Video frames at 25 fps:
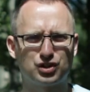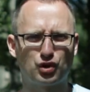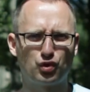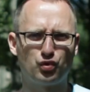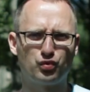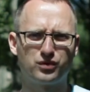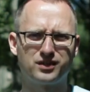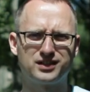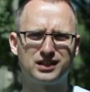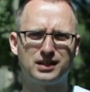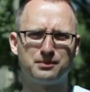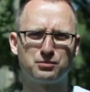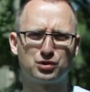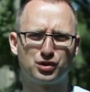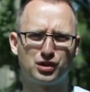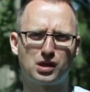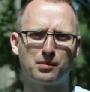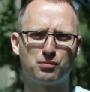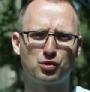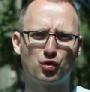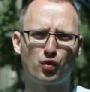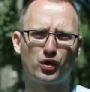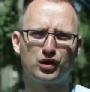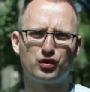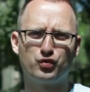So the
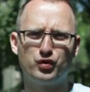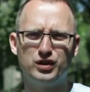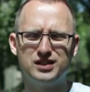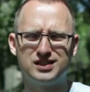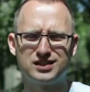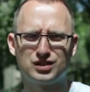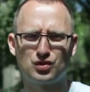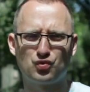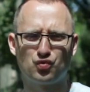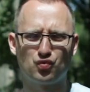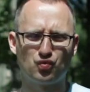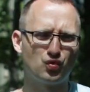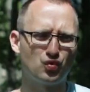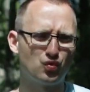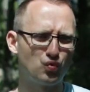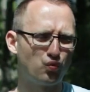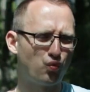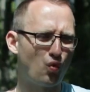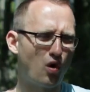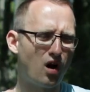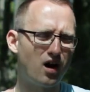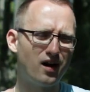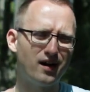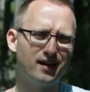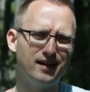number one reason
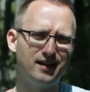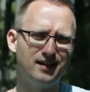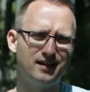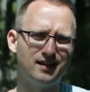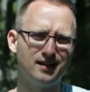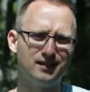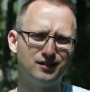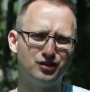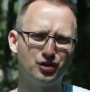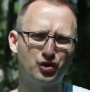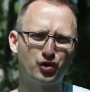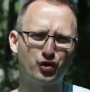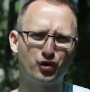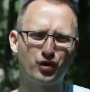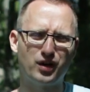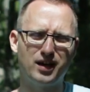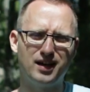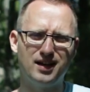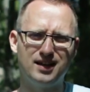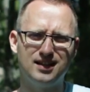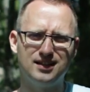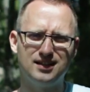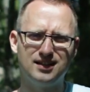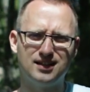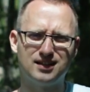why
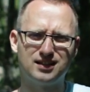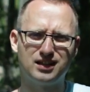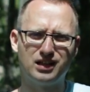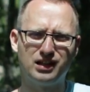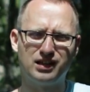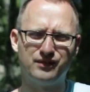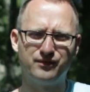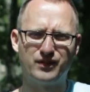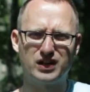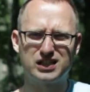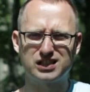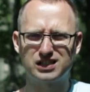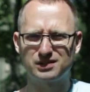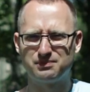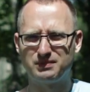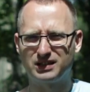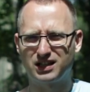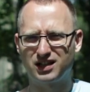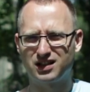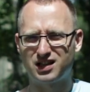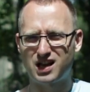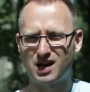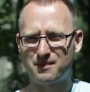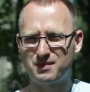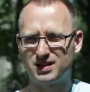Ukrainian
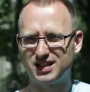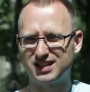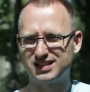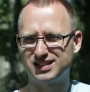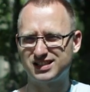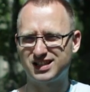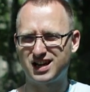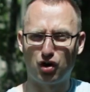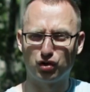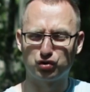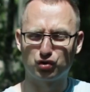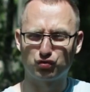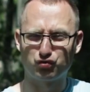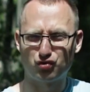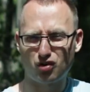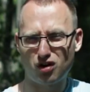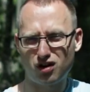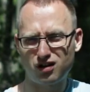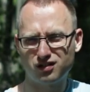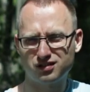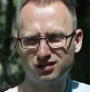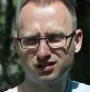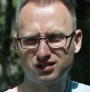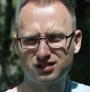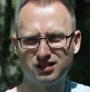investment climate is on the
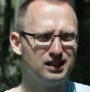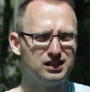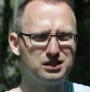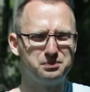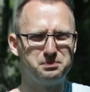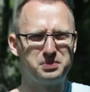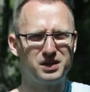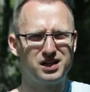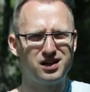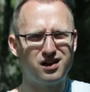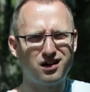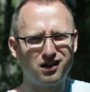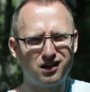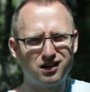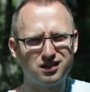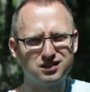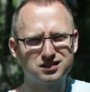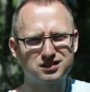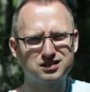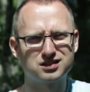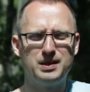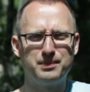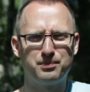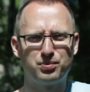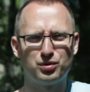rocks is
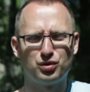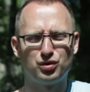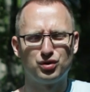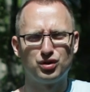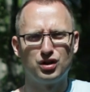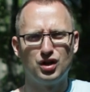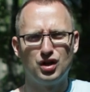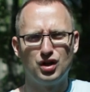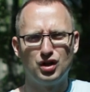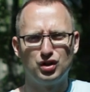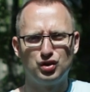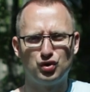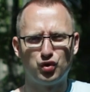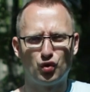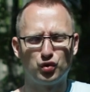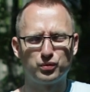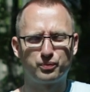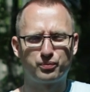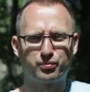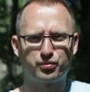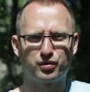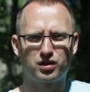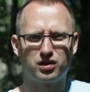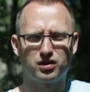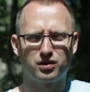because people don't
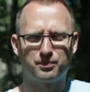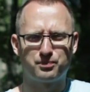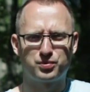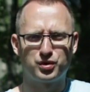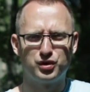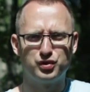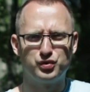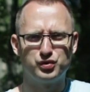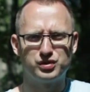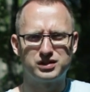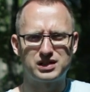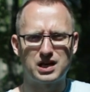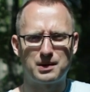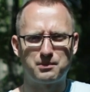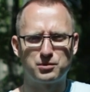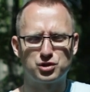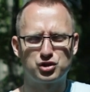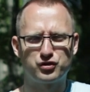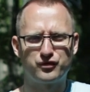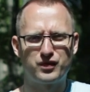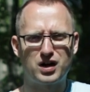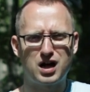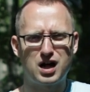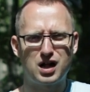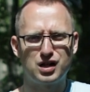produce that
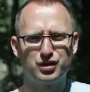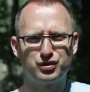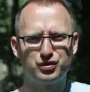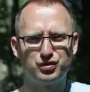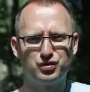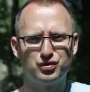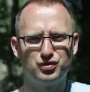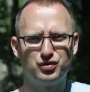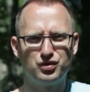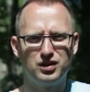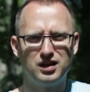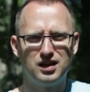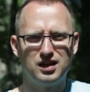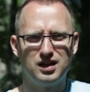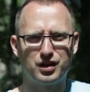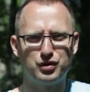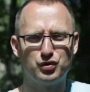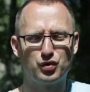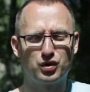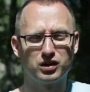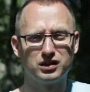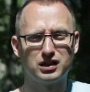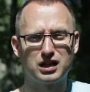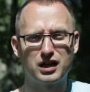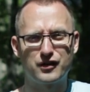much value that
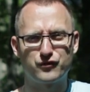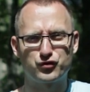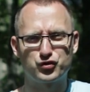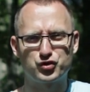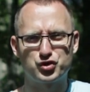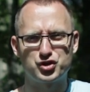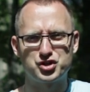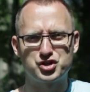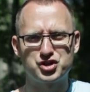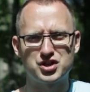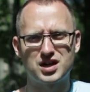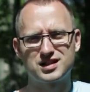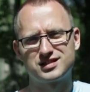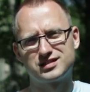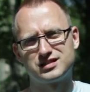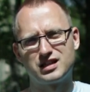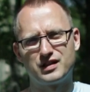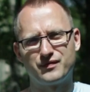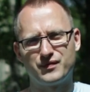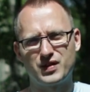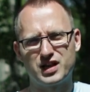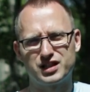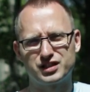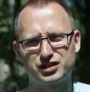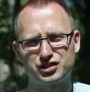you can leverage as an
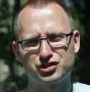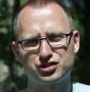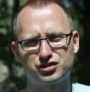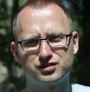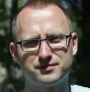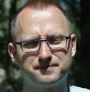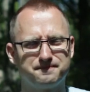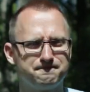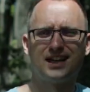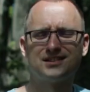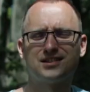investor.